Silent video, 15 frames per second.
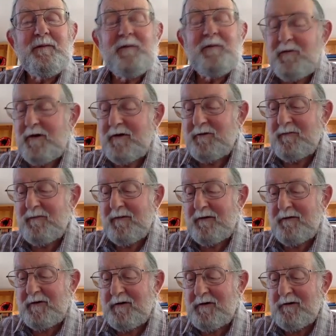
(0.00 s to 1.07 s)
None,
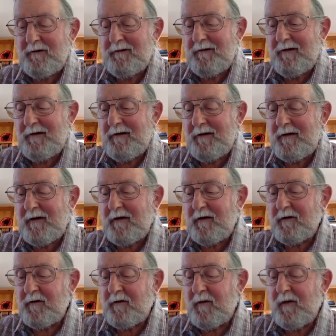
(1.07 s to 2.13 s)
and hearing none, I'll
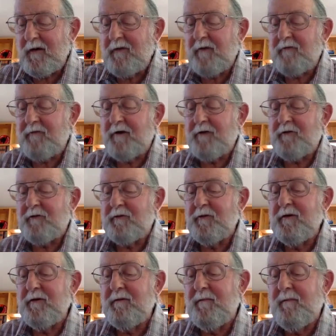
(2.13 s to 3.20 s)
go on. I've got
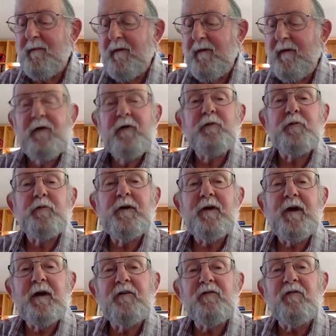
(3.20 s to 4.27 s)
three
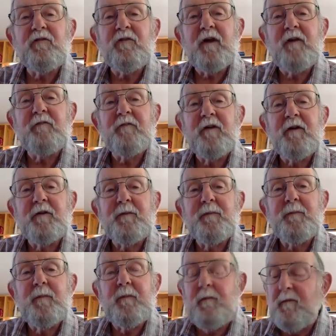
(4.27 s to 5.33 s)
cases I've done
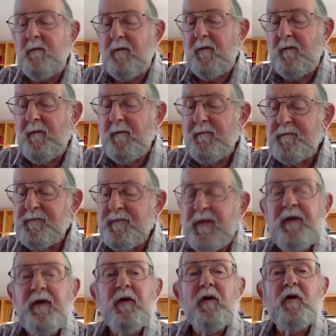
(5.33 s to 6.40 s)

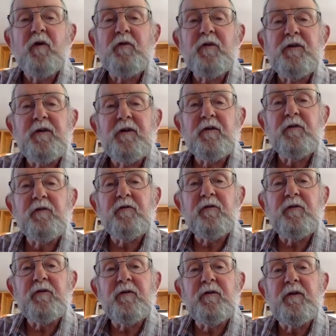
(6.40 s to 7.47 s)
over the years
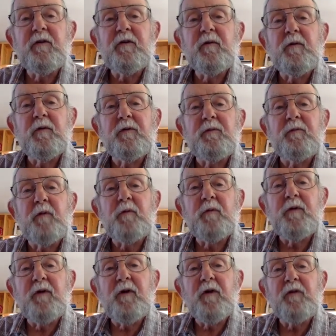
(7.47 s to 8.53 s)
that deal with what we
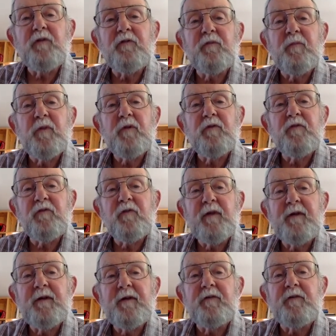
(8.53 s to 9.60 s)
call submerged
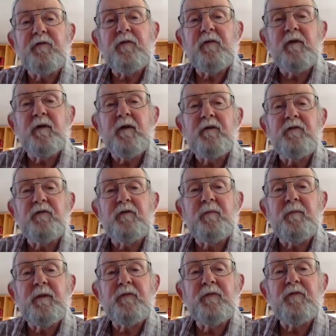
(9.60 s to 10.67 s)
lands. And I should
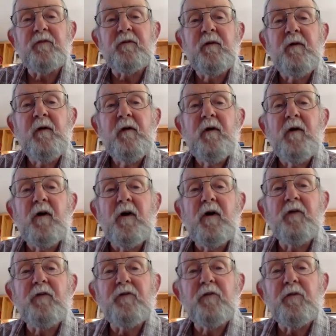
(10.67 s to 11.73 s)
mention
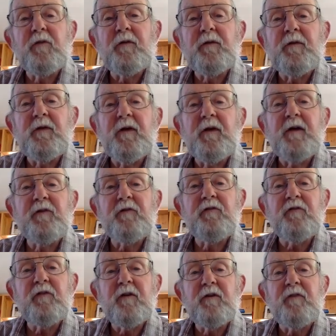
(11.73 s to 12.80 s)
also that the United
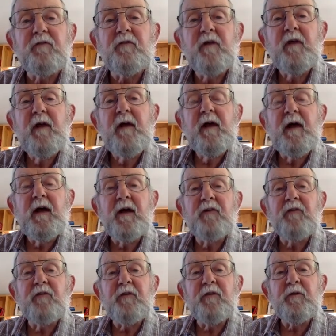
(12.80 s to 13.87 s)
States
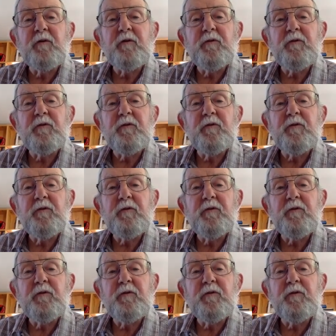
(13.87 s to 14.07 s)
has the